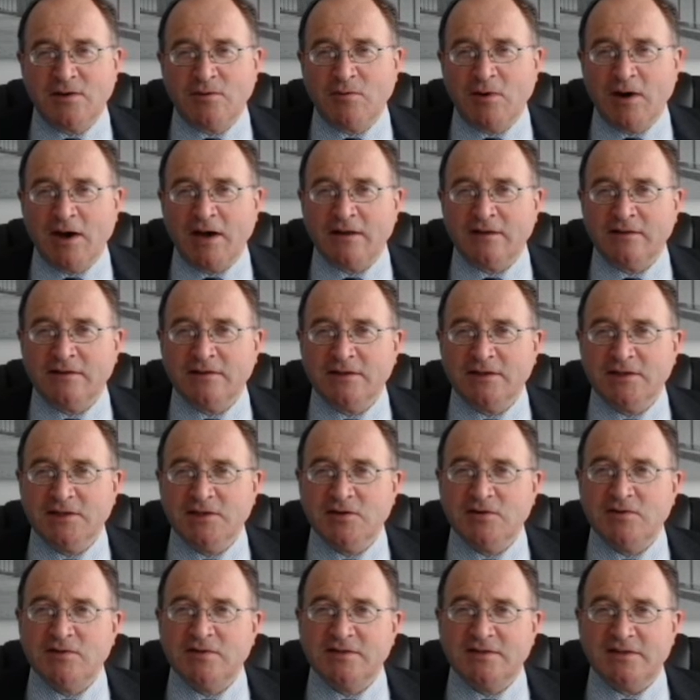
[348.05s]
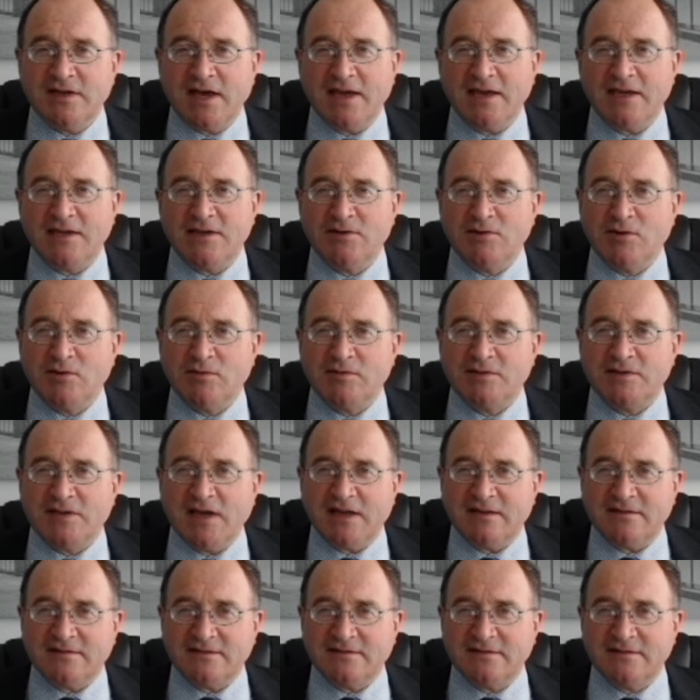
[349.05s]
well, you can take your
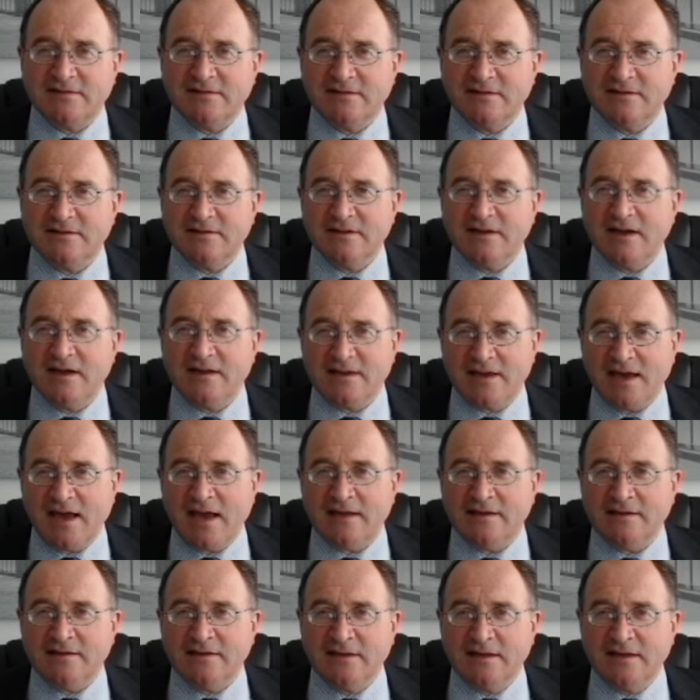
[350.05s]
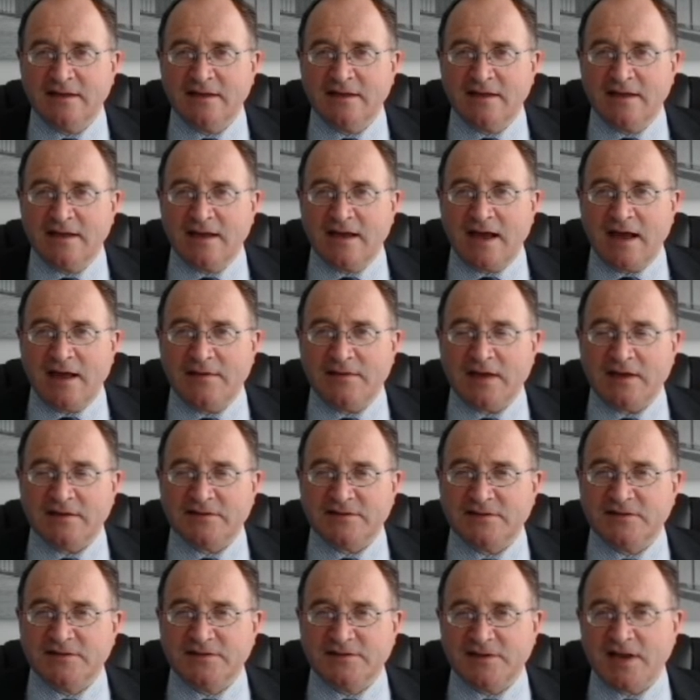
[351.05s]
test again. And
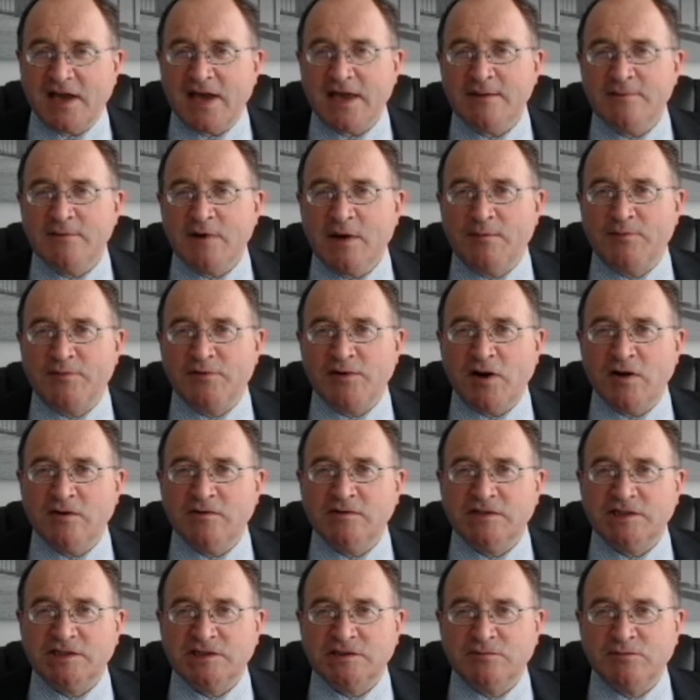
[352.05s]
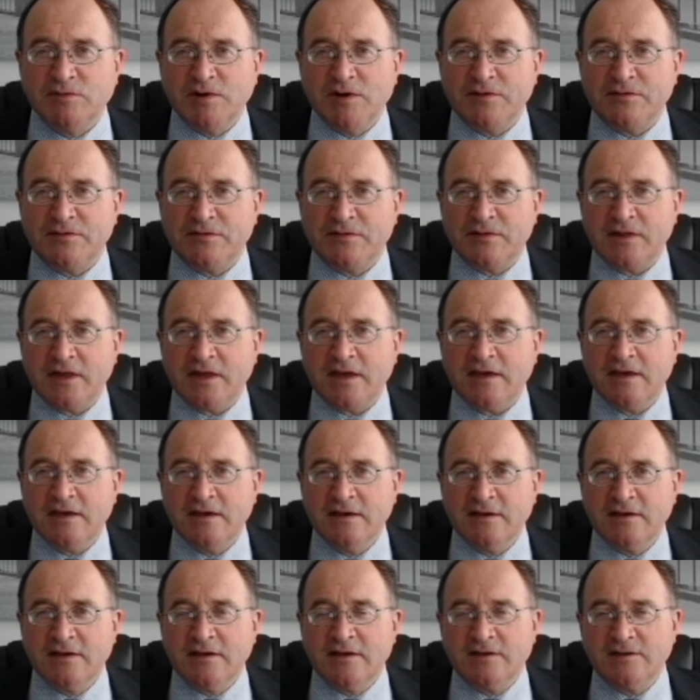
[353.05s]
that's the same approach with the
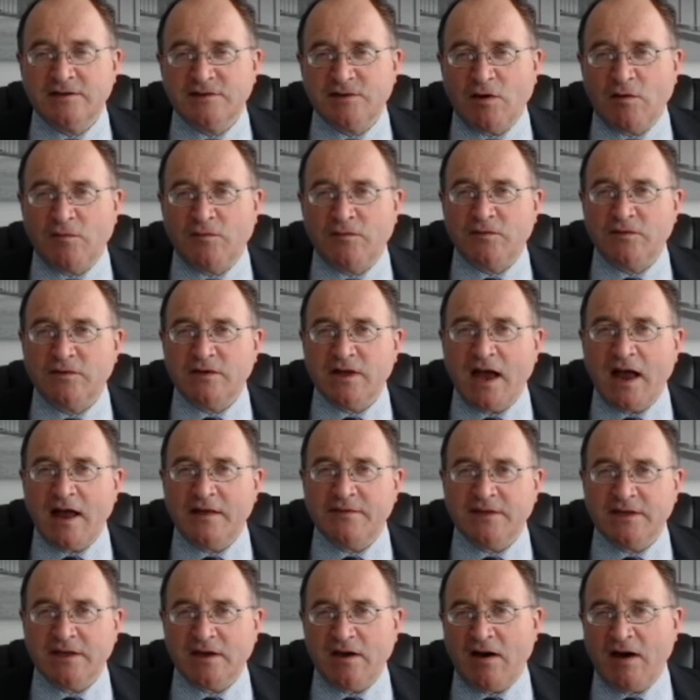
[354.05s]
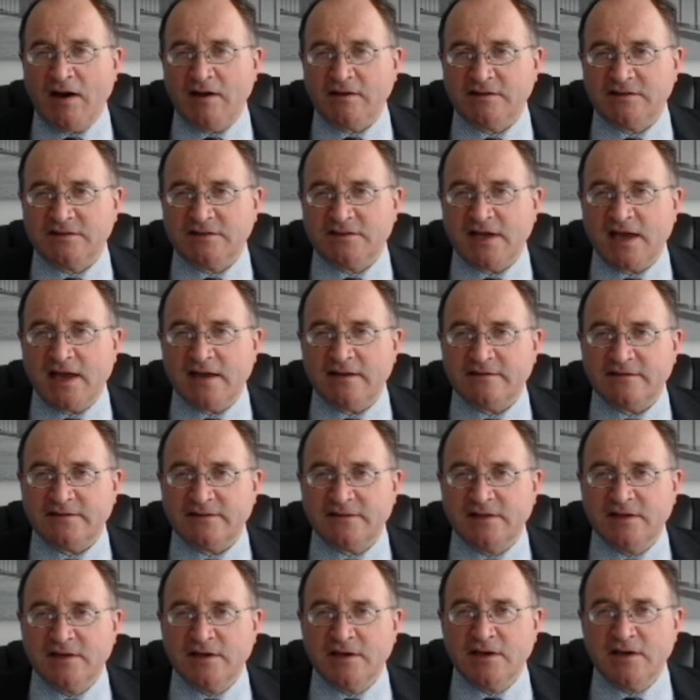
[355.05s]
TOEFL and the Ielts
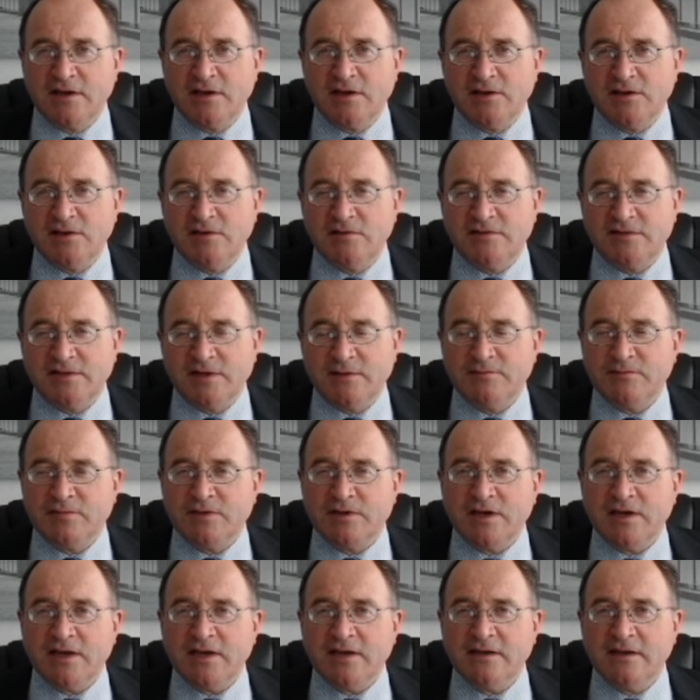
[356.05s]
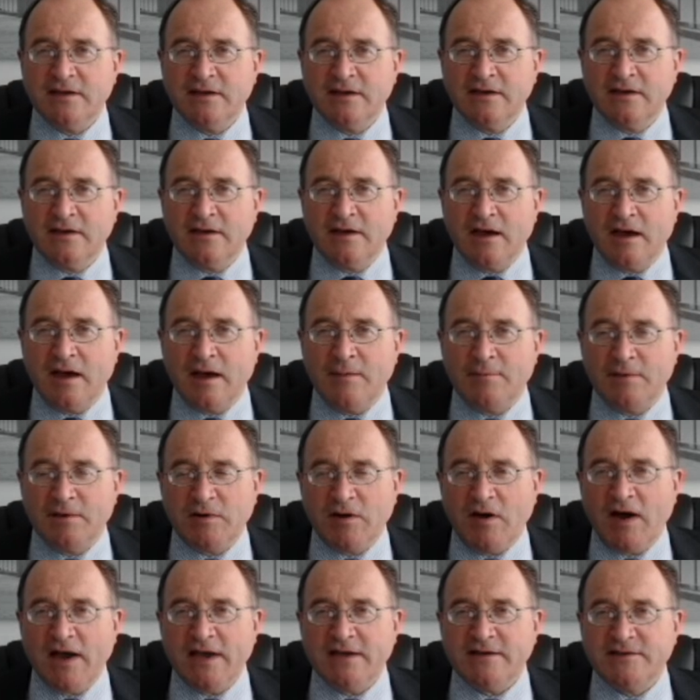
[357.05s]
test. You simply
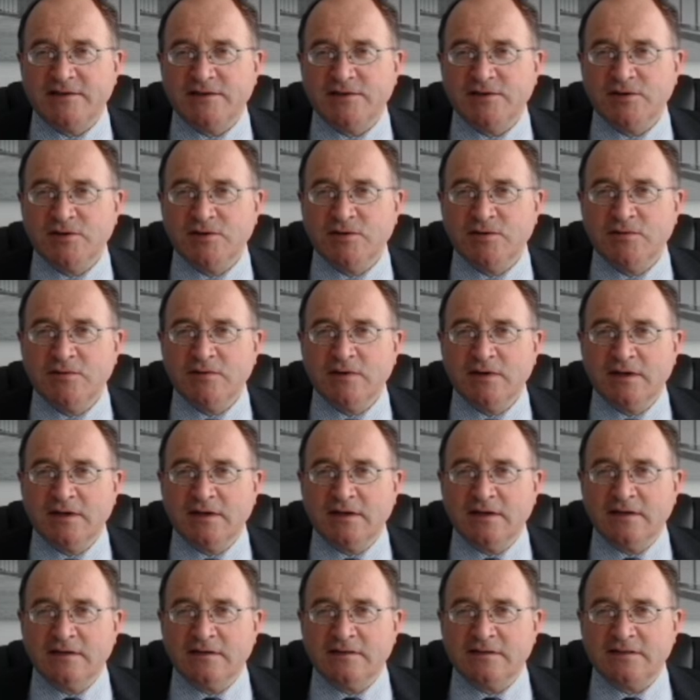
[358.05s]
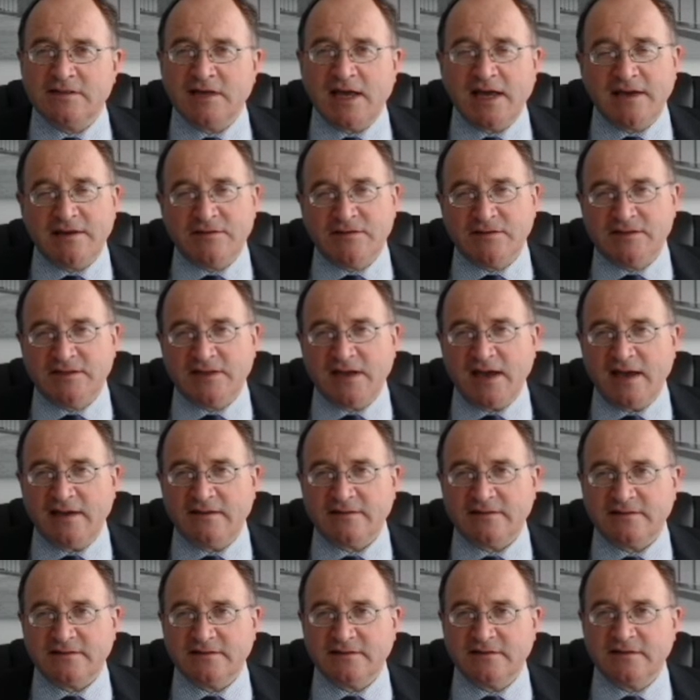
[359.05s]
apply to take the
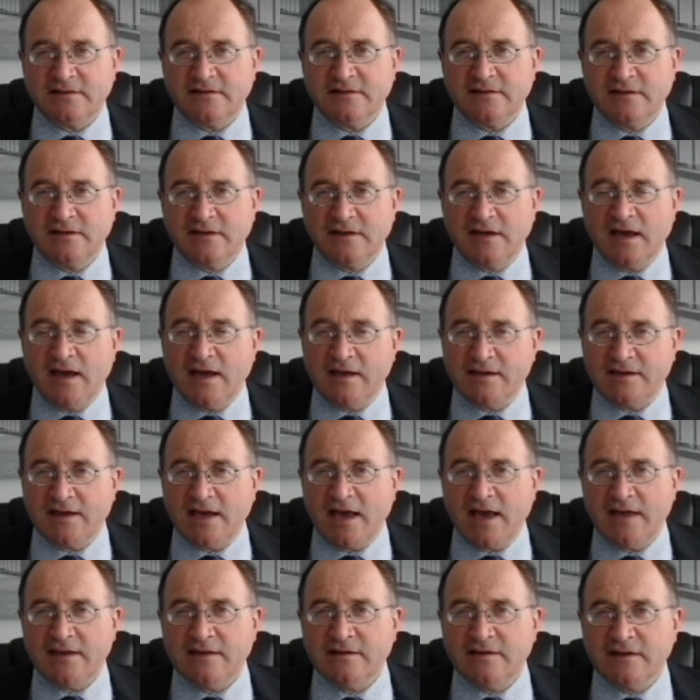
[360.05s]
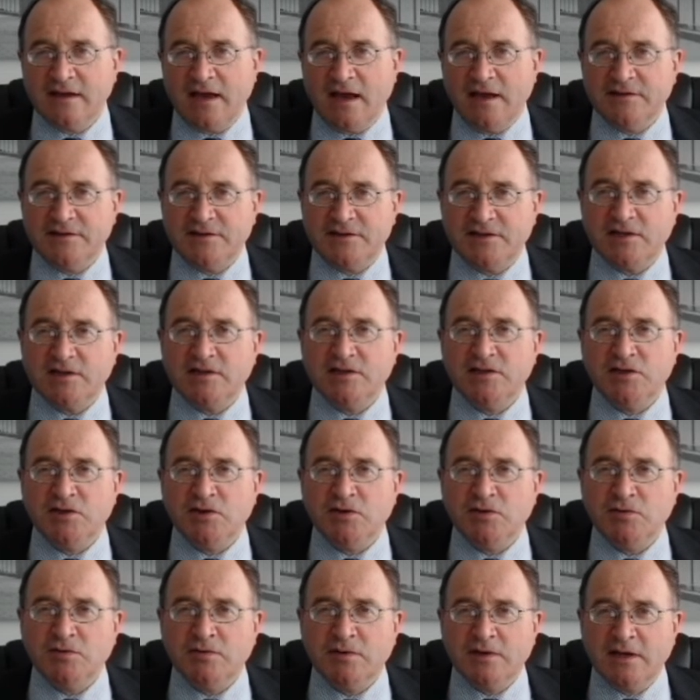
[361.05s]
test again until
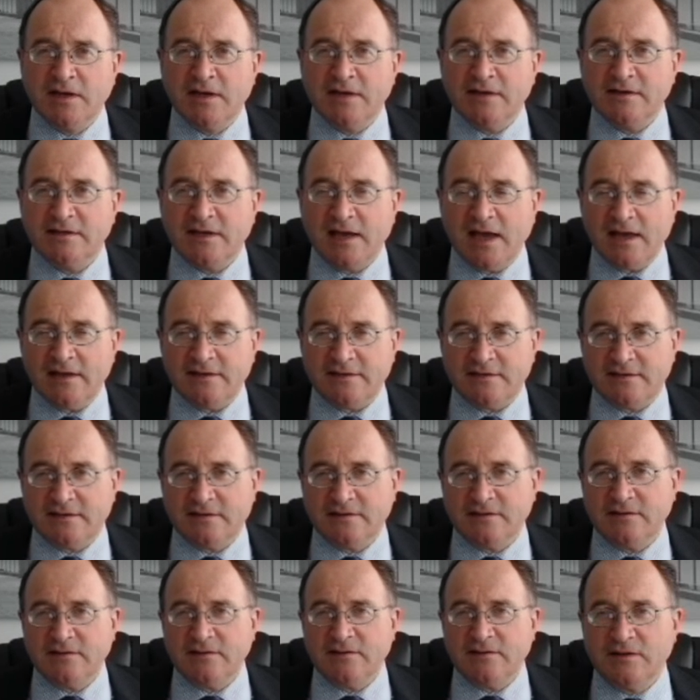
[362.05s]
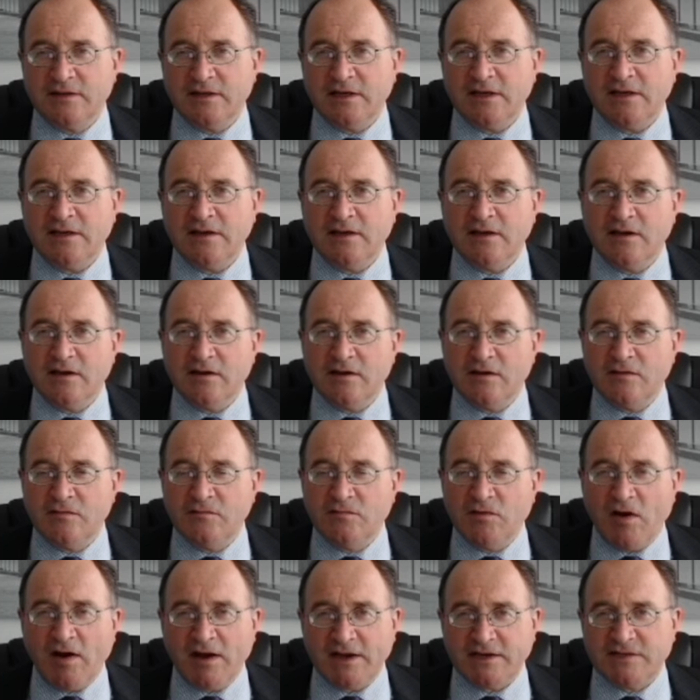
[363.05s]
you get the
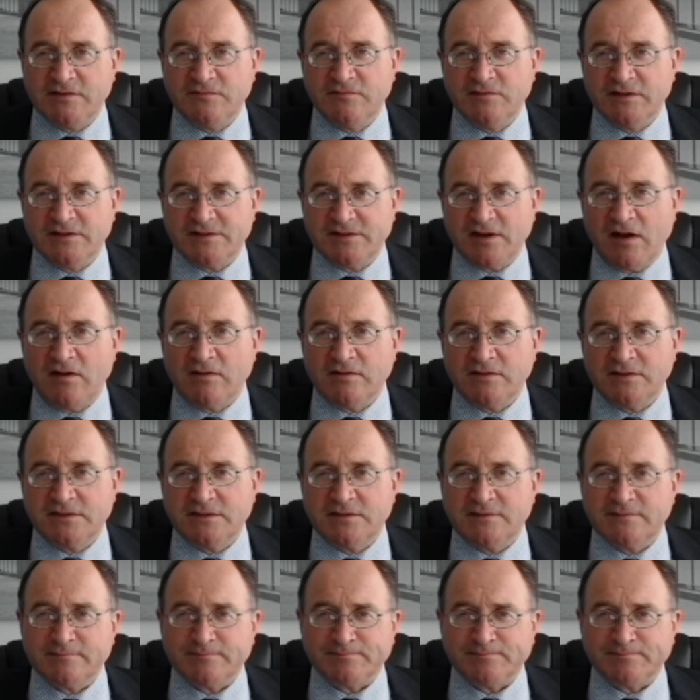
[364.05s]
right result.